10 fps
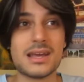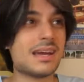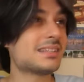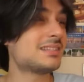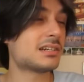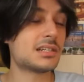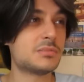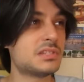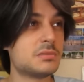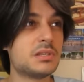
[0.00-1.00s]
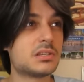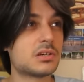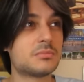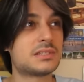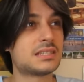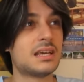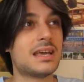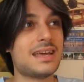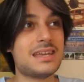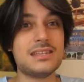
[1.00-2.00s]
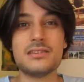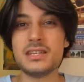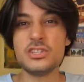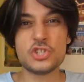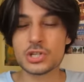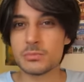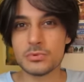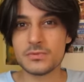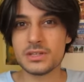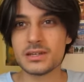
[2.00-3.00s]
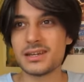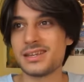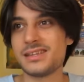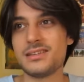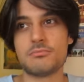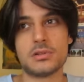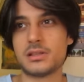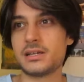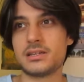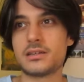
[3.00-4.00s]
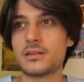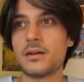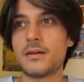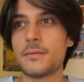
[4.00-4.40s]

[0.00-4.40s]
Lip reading: at times it becomes a ninja movie, a like